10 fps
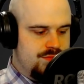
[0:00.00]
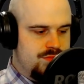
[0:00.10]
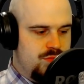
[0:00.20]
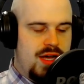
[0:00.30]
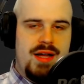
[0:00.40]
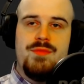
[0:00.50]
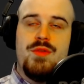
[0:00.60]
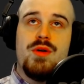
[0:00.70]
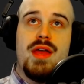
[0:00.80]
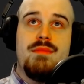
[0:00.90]
Well,
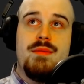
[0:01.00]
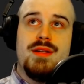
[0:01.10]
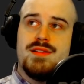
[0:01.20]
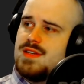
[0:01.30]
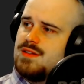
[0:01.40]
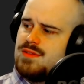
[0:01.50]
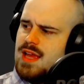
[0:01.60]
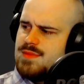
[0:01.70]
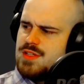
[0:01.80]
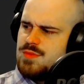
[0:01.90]
okay, maybe not single
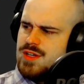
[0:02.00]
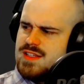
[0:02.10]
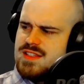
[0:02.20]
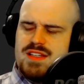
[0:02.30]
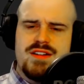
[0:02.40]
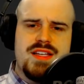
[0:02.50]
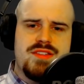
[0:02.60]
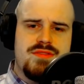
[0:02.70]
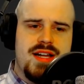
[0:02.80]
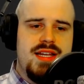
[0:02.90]
games. It's more like
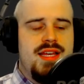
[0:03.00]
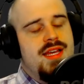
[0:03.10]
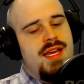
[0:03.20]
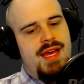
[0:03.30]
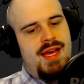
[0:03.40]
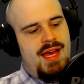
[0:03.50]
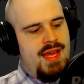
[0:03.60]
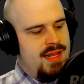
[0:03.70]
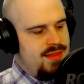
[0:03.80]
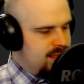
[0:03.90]
series, right?
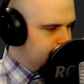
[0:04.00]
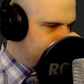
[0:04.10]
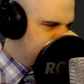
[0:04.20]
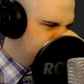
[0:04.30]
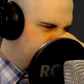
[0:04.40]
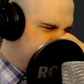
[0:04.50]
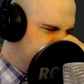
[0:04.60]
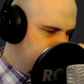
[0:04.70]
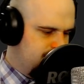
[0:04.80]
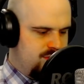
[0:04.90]
And I think they kind of
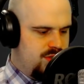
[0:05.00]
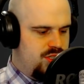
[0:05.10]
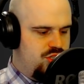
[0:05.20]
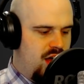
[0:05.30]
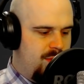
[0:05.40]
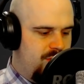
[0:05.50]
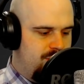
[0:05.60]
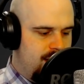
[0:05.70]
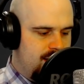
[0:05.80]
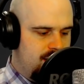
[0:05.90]
do a good job
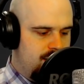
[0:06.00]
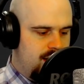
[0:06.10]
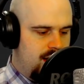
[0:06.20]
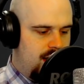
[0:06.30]
of making the,